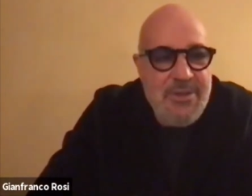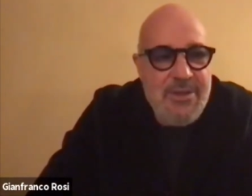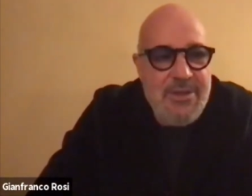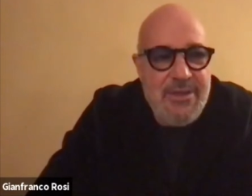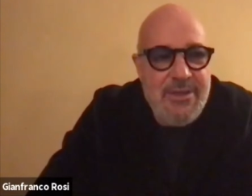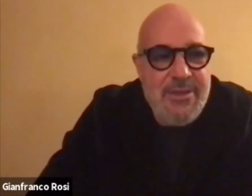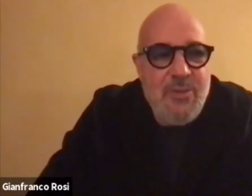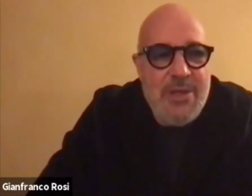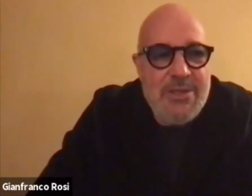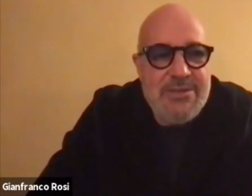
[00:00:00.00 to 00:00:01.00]

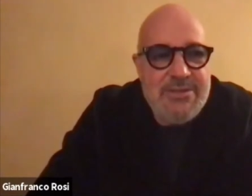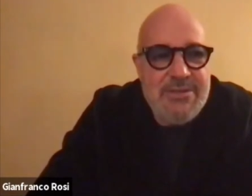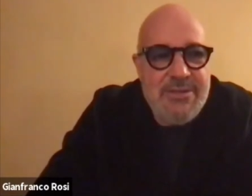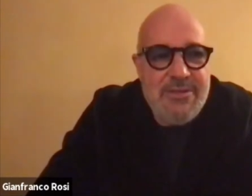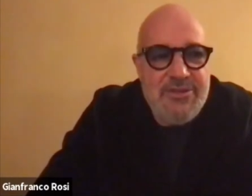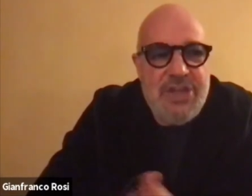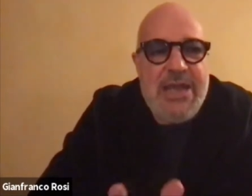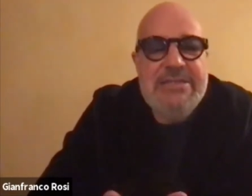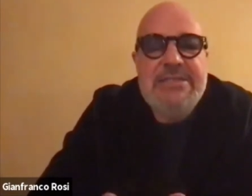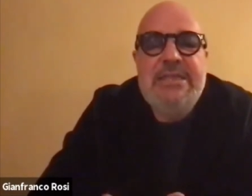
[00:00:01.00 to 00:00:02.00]
once
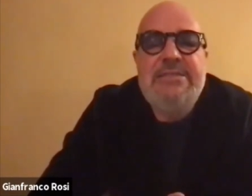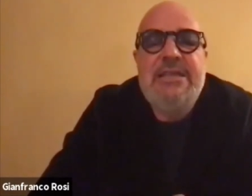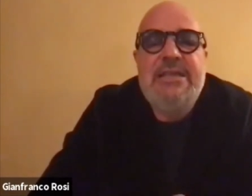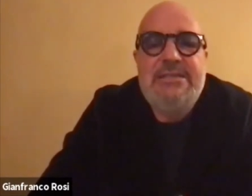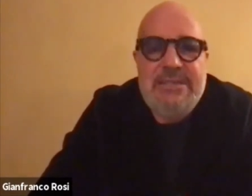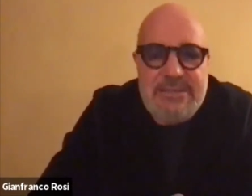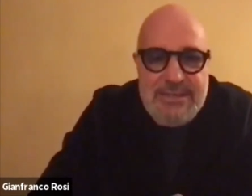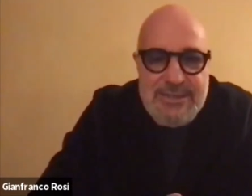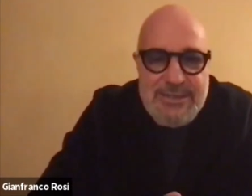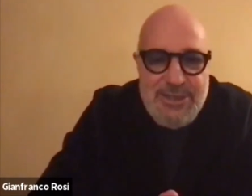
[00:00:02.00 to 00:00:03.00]
chance and
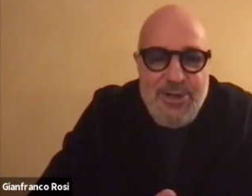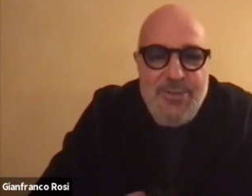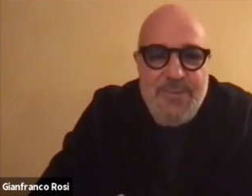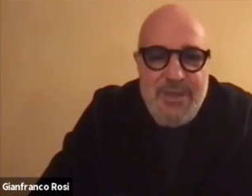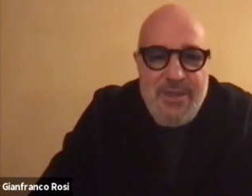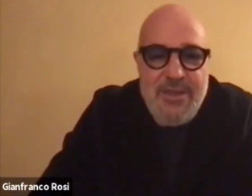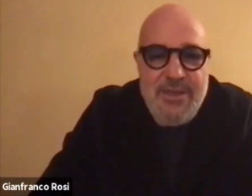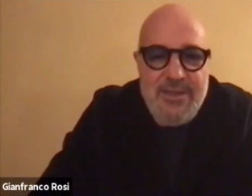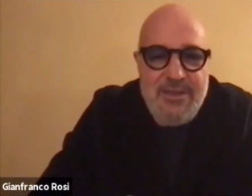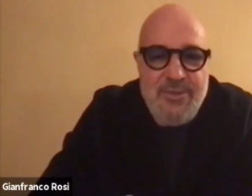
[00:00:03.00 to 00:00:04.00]
necessity, you know,
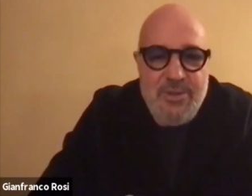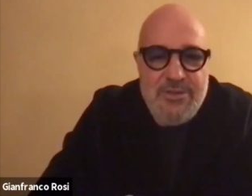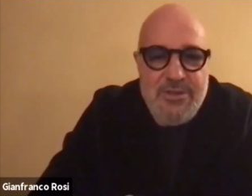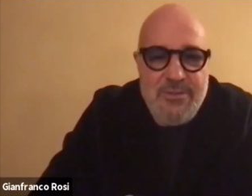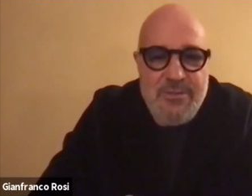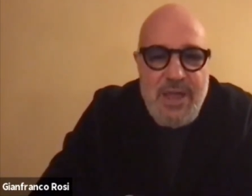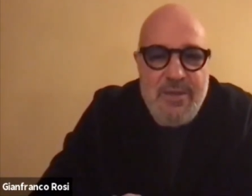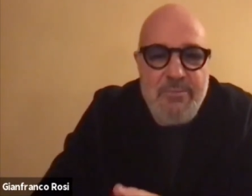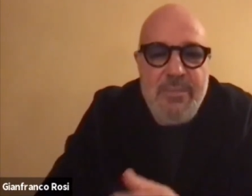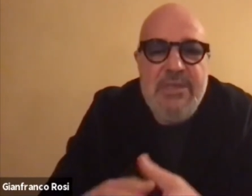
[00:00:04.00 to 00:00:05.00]
I
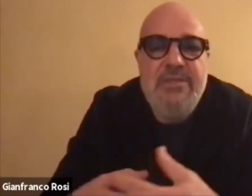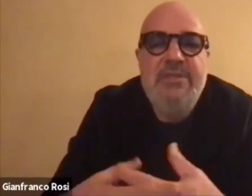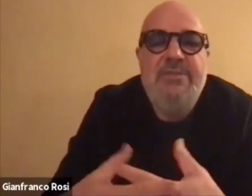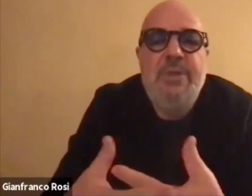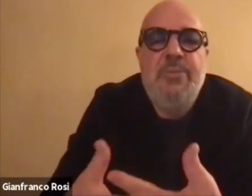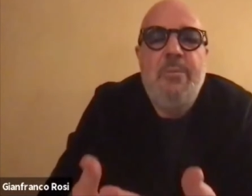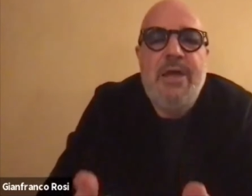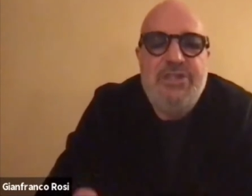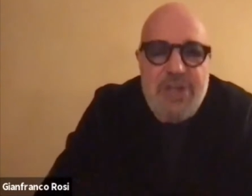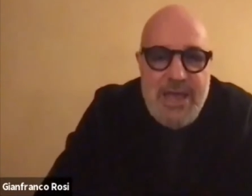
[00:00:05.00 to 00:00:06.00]
meet these people by
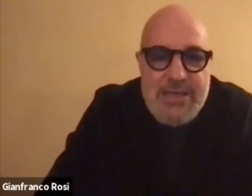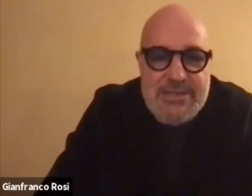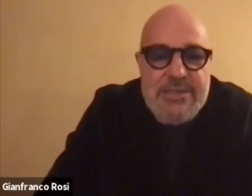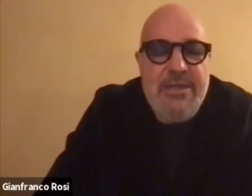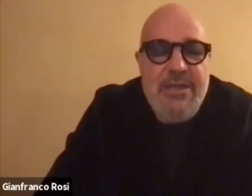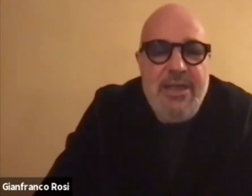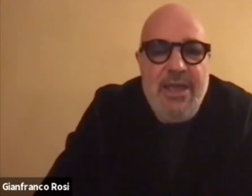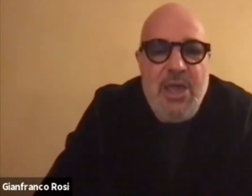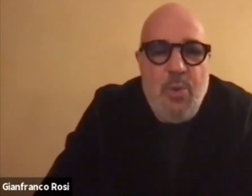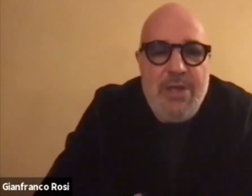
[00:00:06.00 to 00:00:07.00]
chance.
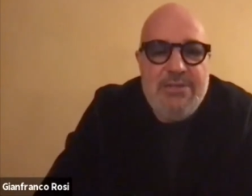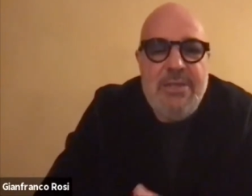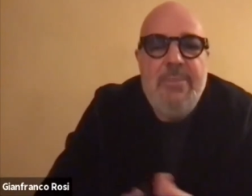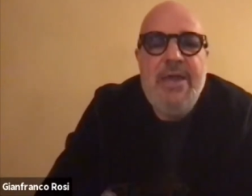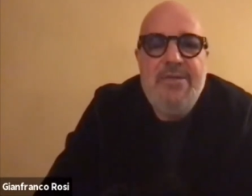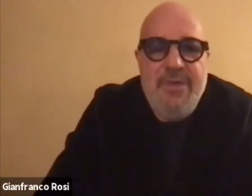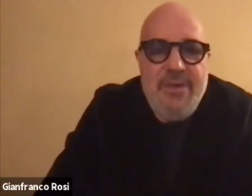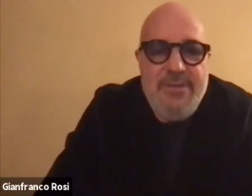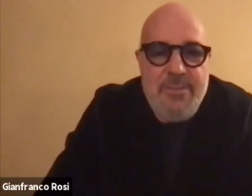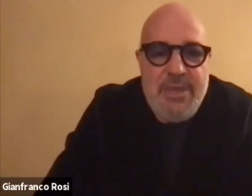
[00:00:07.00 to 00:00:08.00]
And once I met
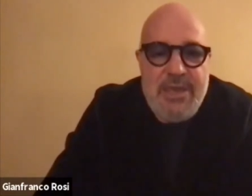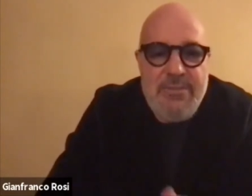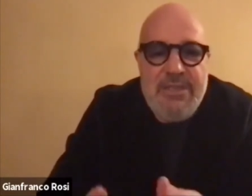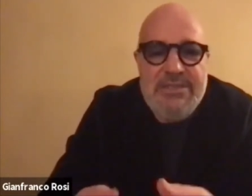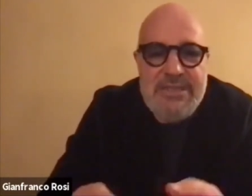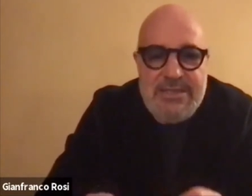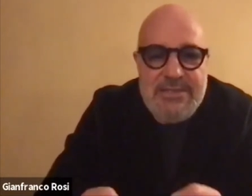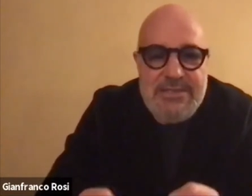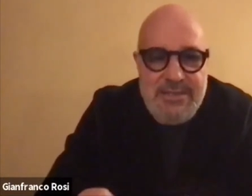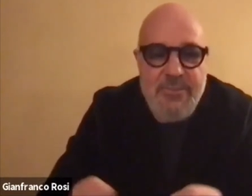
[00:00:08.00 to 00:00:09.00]
them, they become
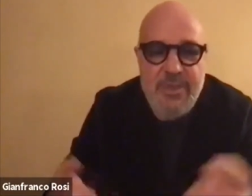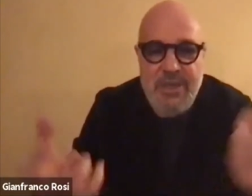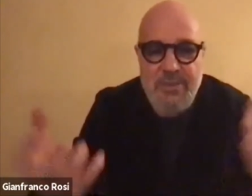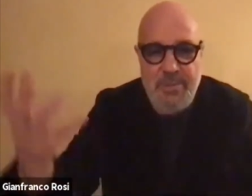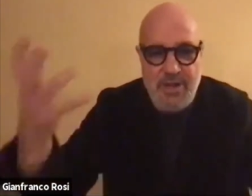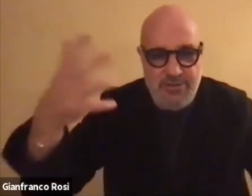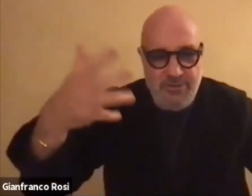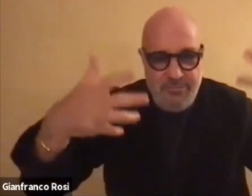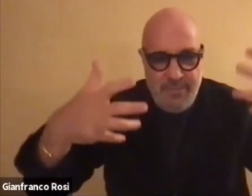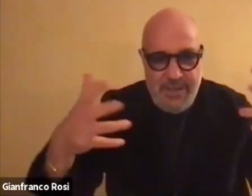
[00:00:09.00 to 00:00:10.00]
necessity. They became part
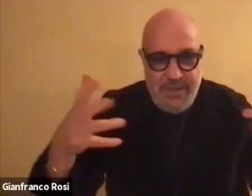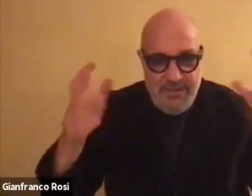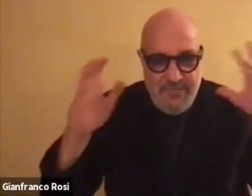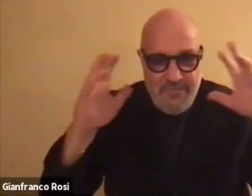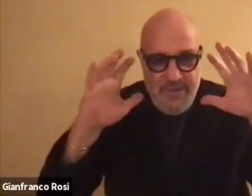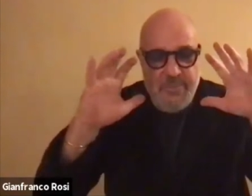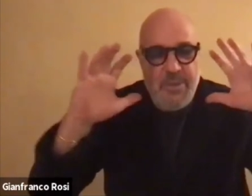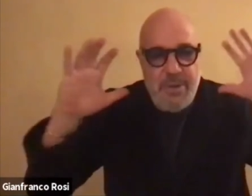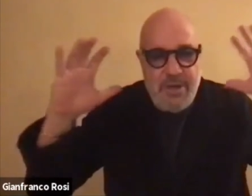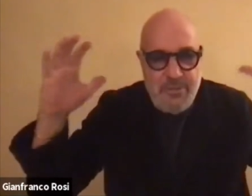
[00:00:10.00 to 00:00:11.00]
of my film
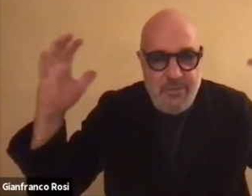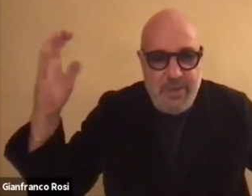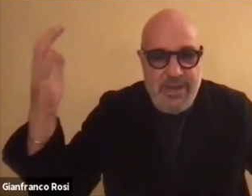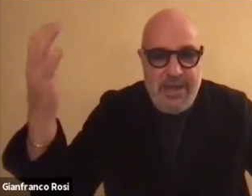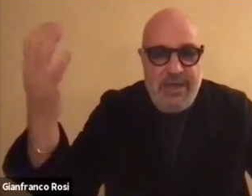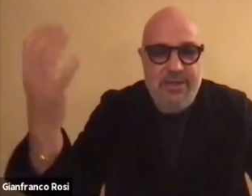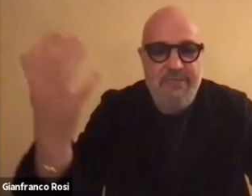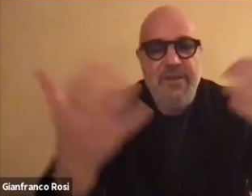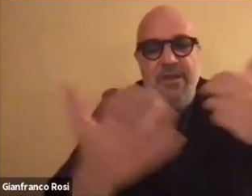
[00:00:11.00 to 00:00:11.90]
and part of my life.